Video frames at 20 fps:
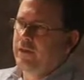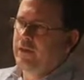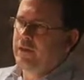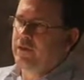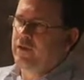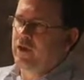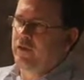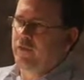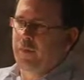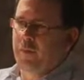
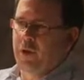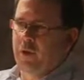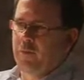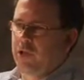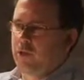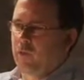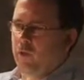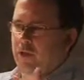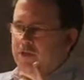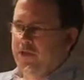So if the
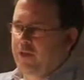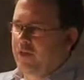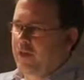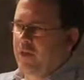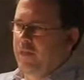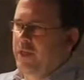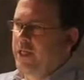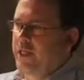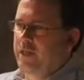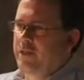public wants to
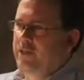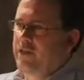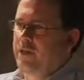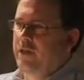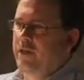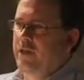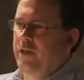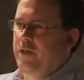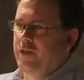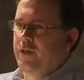come in and sit
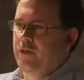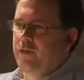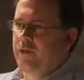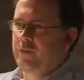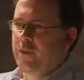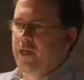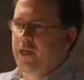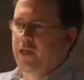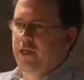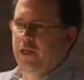in on the news
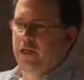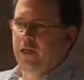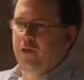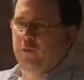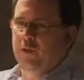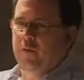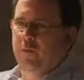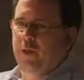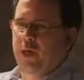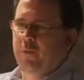meeting and hear
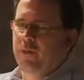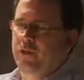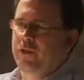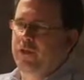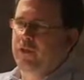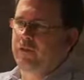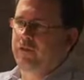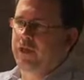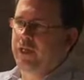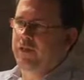what the paper's
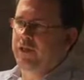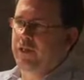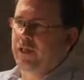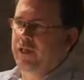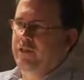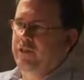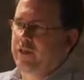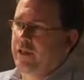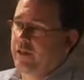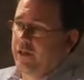going to write the
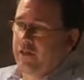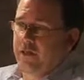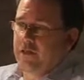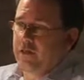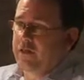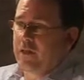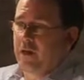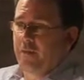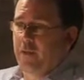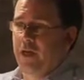next day, they can
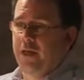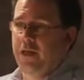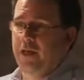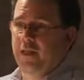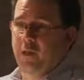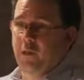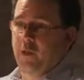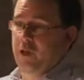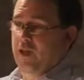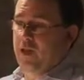just come on in.
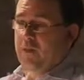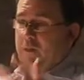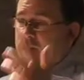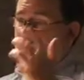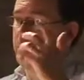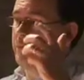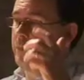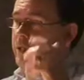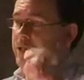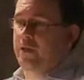They want to come in
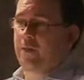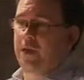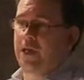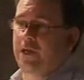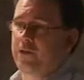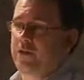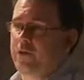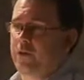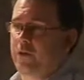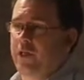and bitch about
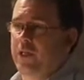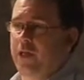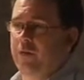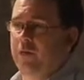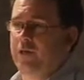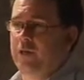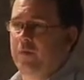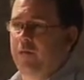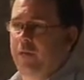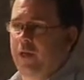a story that
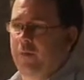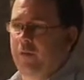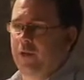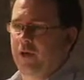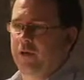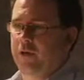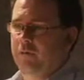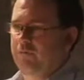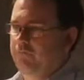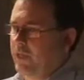was in the
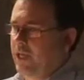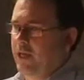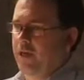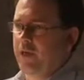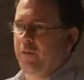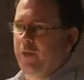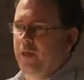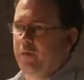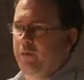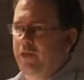paper, they can
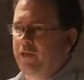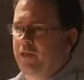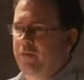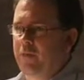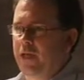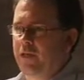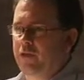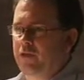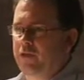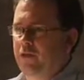come in and bitch
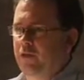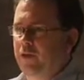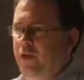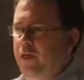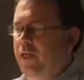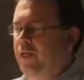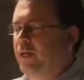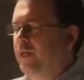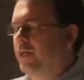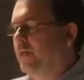about a story.
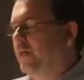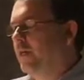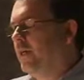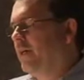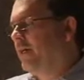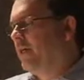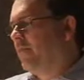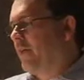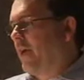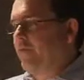
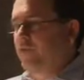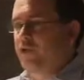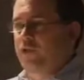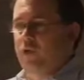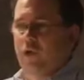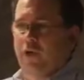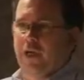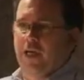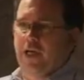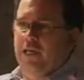They have a
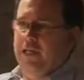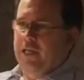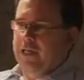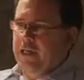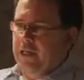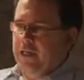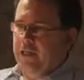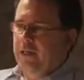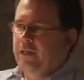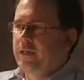story
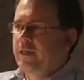idea.